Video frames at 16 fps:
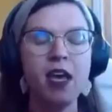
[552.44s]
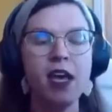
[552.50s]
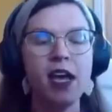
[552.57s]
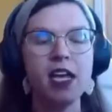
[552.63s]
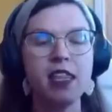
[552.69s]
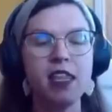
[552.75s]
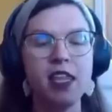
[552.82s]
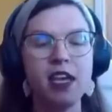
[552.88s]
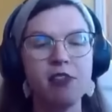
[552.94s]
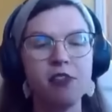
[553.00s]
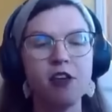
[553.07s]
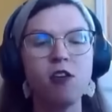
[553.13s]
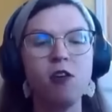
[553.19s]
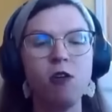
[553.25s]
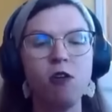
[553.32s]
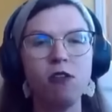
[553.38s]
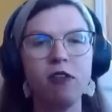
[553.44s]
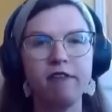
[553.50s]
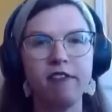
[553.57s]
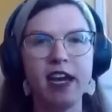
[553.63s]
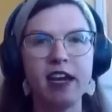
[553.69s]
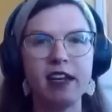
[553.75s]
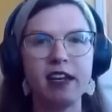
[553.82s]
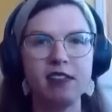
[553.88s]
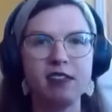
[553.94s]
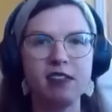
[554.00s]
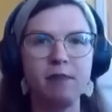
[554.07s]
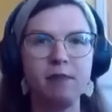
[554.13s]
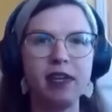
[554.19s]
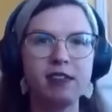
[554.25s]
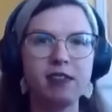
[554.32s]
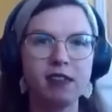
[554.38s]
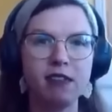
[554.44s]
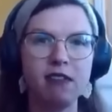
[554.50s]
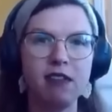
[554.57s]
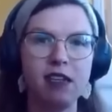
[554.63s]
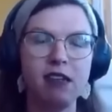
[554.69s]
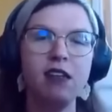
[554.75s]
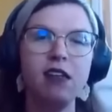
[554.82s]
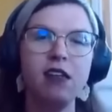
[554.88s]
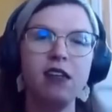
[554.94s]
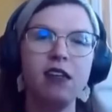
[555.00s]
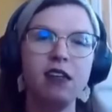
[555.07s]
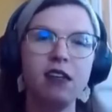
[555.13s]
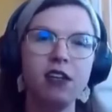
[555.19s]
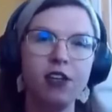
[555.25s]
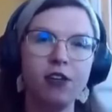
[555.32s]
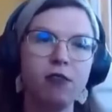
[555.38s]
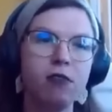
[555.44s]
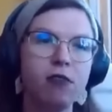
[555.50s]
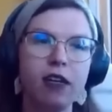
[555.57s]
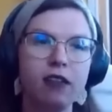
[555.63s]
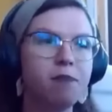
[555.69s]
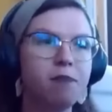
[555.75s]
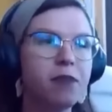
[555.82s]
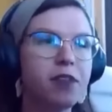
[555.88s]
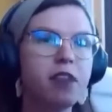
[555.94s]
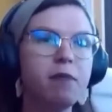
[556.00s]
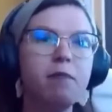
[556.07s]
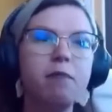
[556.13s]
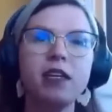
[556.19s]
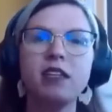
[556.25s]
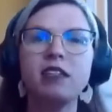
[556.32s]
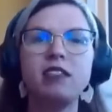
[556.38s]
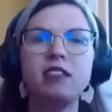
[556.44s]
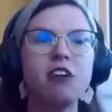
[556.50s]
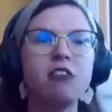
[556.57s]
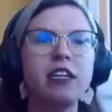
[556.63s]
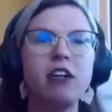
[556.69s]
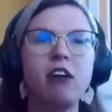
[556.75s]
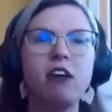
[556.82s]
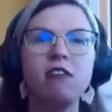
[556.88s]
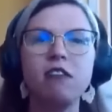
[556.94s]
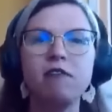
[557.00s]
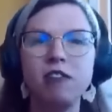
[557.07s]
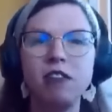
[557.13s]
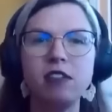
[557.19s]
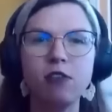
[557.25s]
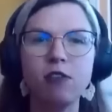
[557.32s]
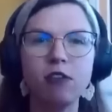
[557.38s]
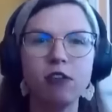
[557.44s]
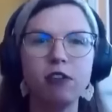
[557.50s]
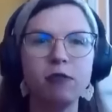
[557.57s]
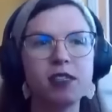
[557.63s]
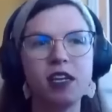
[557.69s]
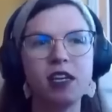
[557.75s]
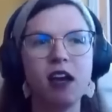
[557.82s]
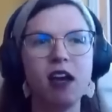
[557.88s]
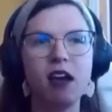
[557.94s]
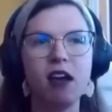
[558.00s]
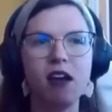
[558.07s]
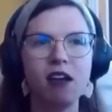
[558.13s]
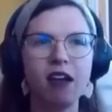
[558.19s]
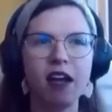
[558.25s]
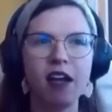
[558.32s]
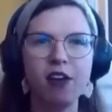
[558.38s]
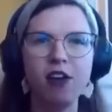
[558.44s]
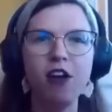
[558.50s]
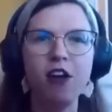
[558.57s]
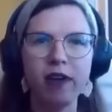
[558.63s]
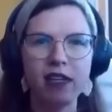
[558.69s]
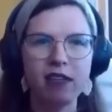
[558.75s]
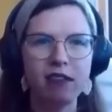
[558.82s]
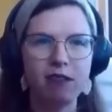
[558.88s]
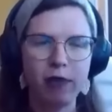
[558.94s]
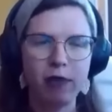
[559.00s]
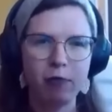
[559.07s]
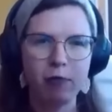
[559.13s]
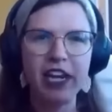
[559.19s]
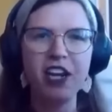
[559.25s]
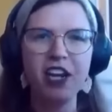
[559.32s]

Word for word: And, and the goal of that is to basically, you know, uh, the military and all of these groups, uh, knowing that we, we